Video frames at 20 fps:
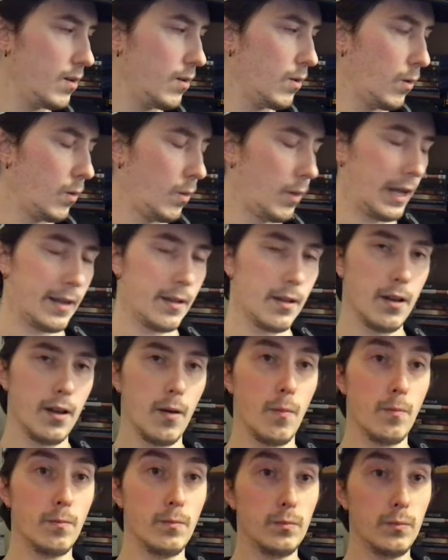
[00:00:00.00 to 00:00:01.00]
whole like a uh,
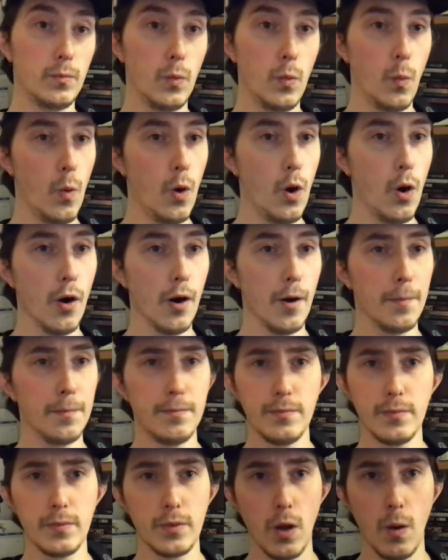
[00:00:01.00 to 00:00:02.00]
war
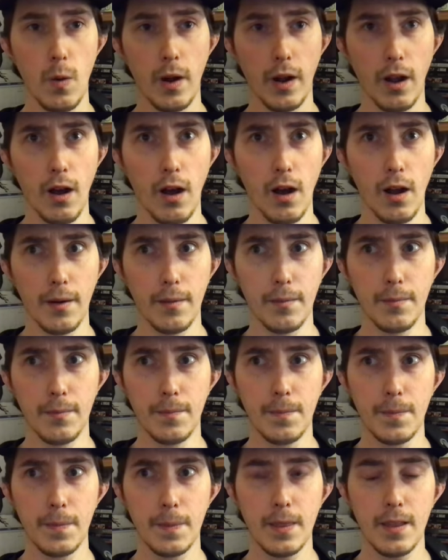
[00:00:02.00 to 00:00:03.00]
going on.
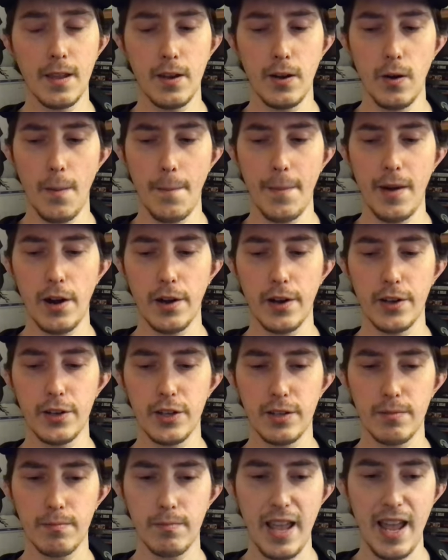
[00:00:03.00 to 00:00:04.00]
You know, America
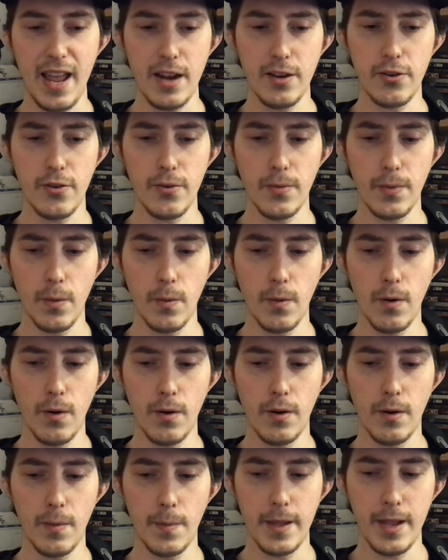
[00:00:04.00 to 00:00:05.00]
just entered the
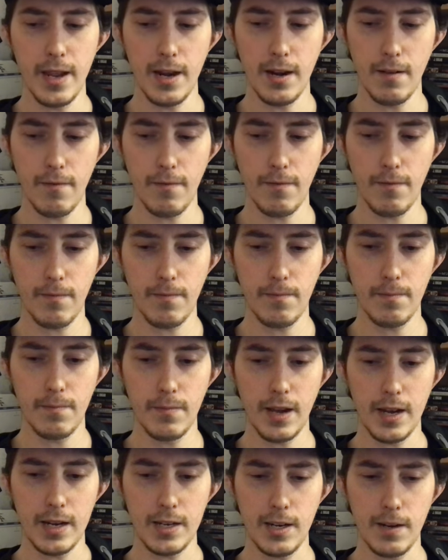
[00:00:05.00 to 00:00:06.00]
war at the end of
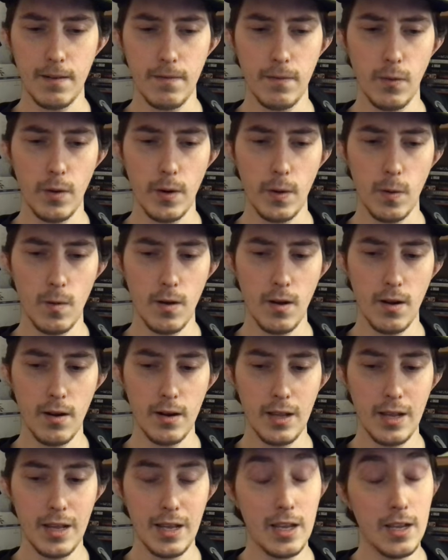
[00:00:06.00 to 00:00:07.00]
1941,
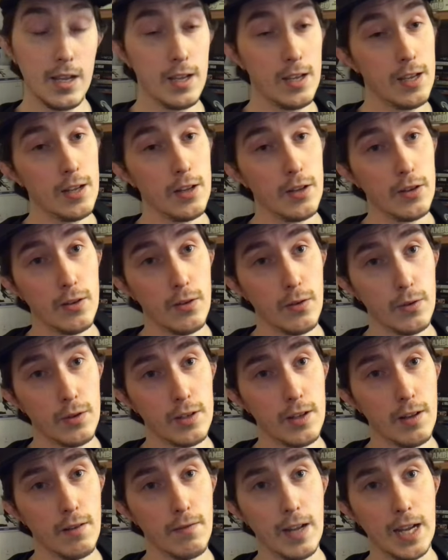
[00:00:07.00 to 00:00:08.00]
and so
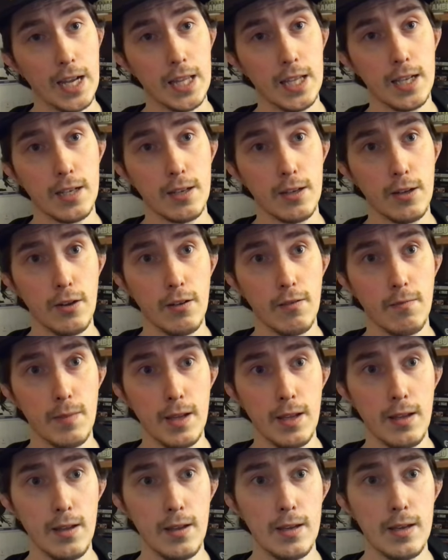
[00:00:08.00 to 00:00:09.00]
stuff like this could
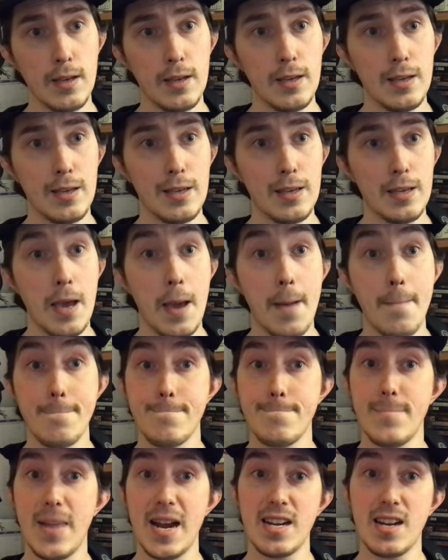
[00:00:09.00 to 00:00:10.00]
be
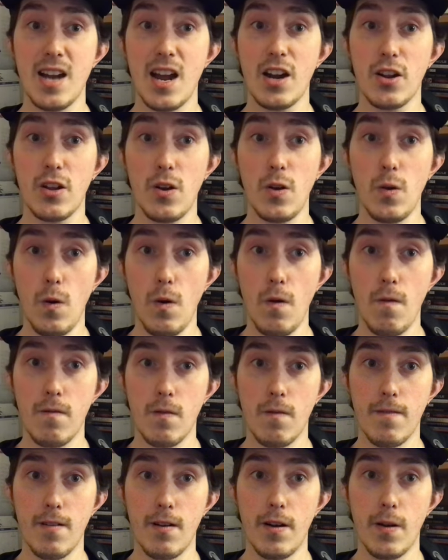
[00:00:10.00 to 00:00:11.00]
might not go
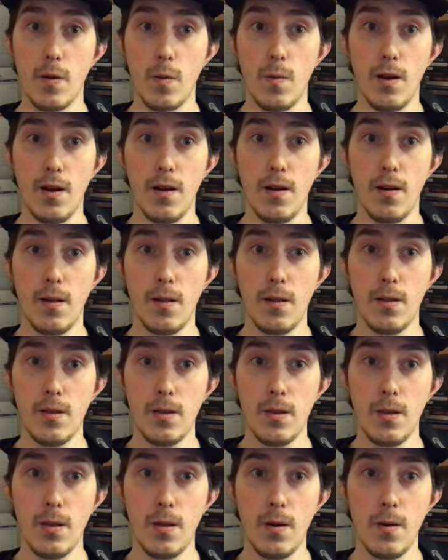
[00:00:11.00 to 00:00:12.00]
over very well.
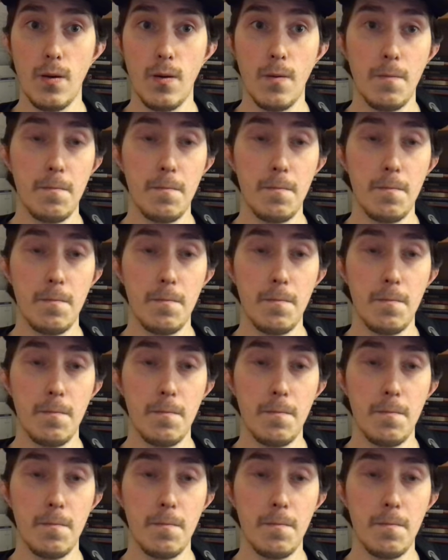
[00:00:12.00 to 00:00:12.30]
You know,